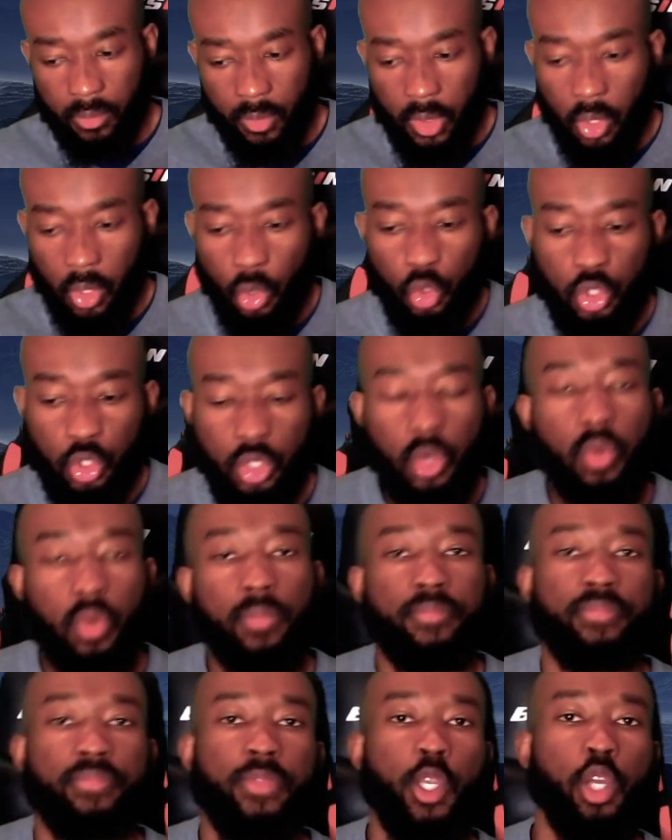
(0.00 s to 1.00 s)
So
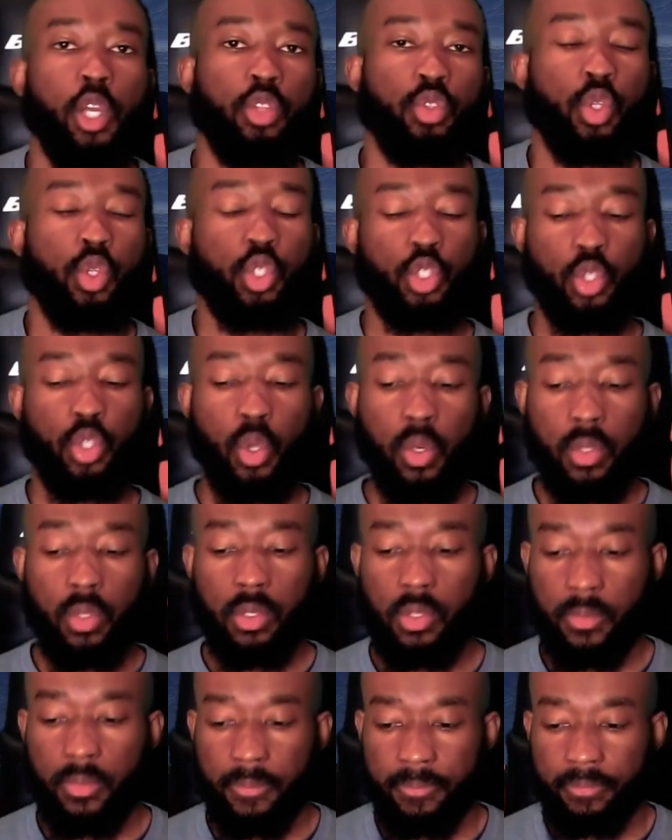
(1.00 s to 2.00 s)
the soul
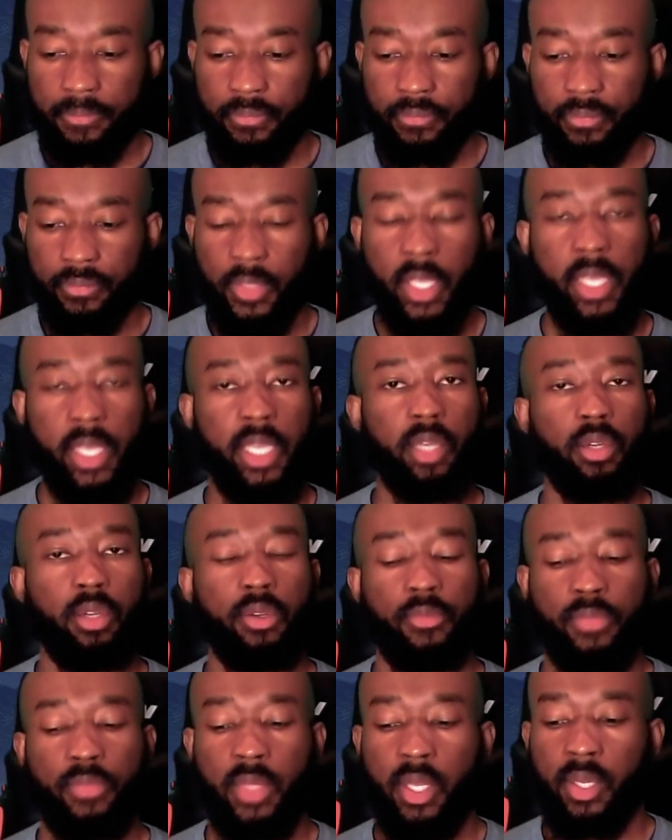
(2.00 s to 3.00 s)
here,
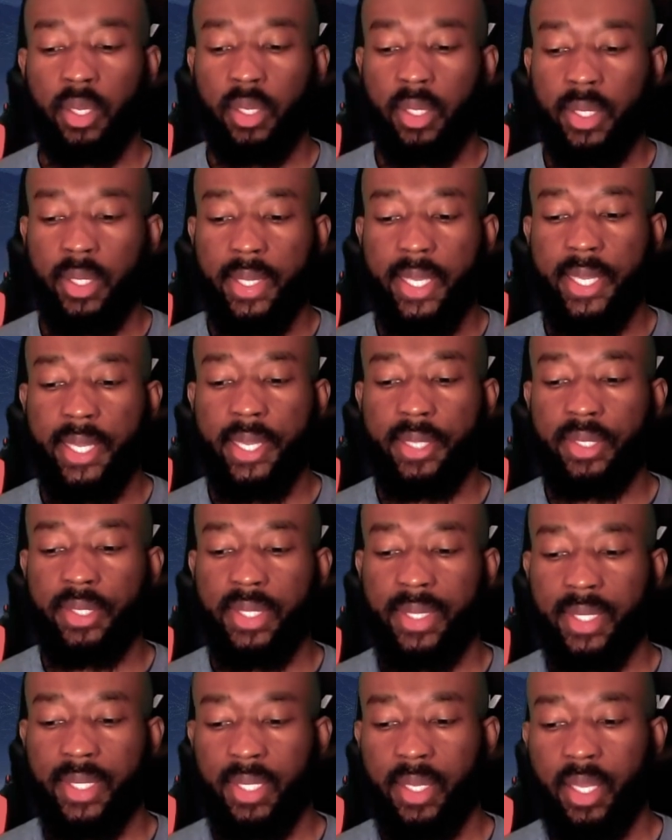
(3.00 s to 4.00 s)

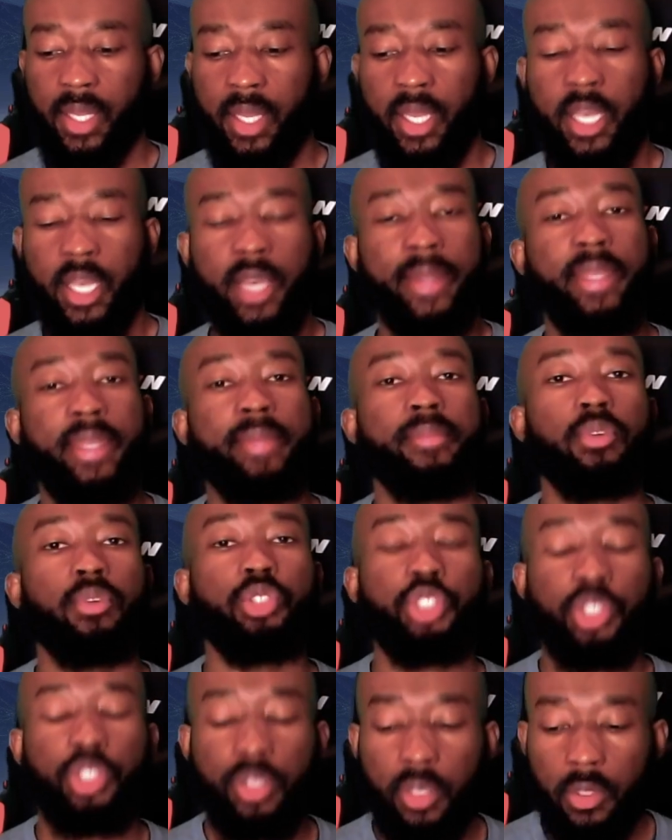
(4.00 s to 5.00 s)
it's an
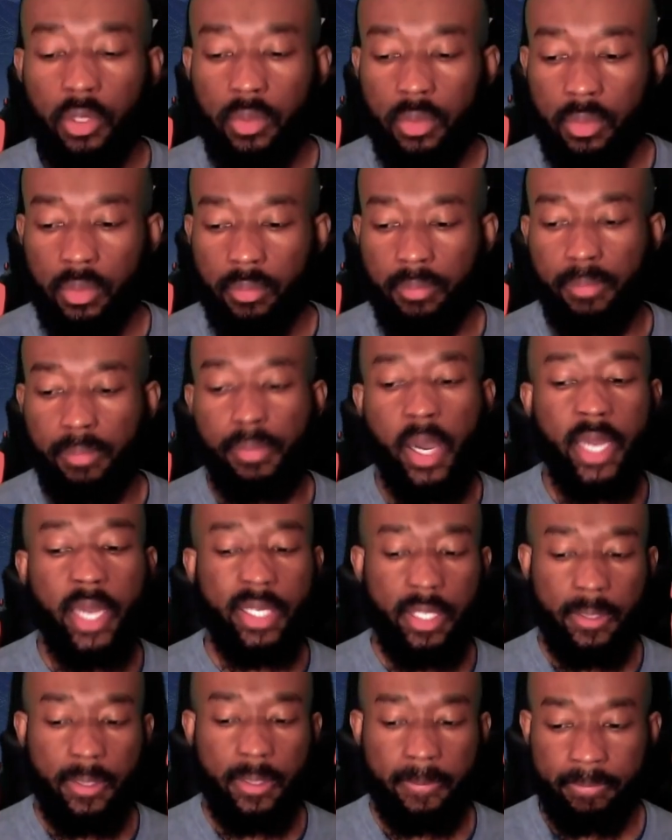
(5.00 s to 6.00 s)
emotional body.
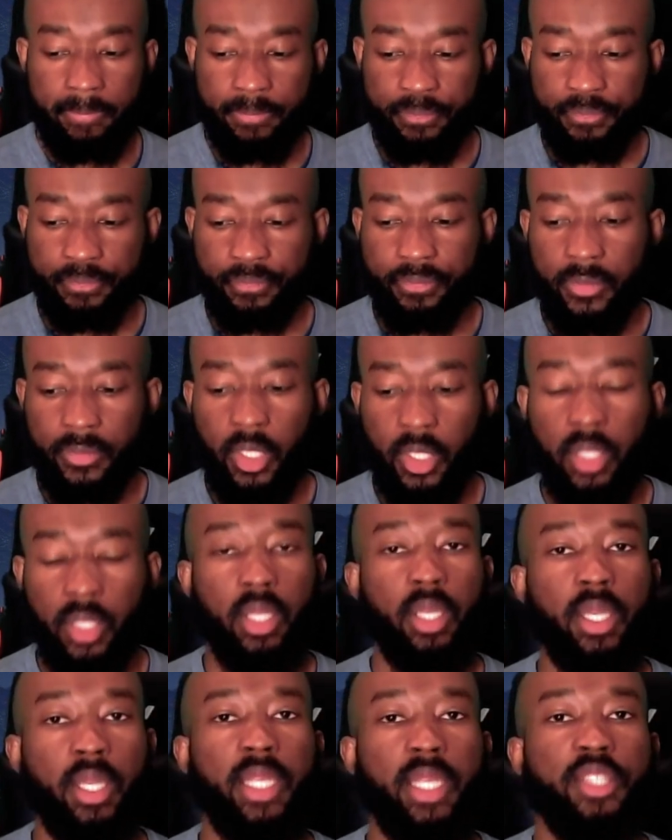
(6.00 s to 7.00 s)

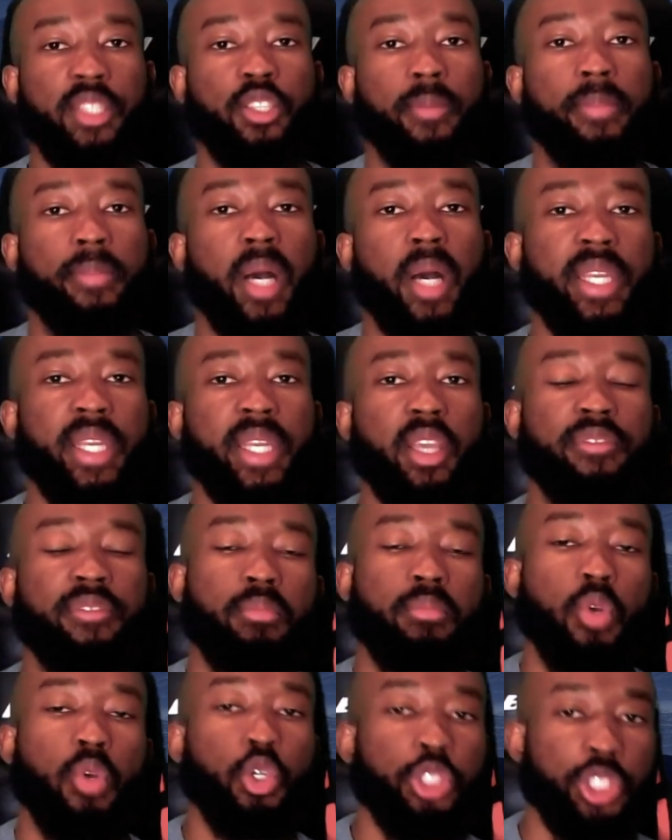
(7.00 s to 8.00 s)
It's a body of
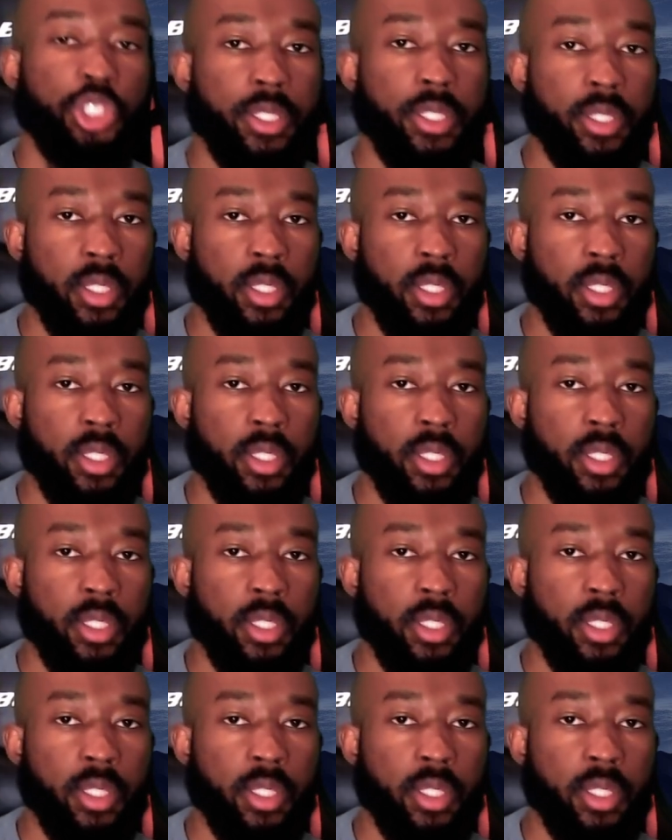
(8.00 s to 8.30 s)
emotion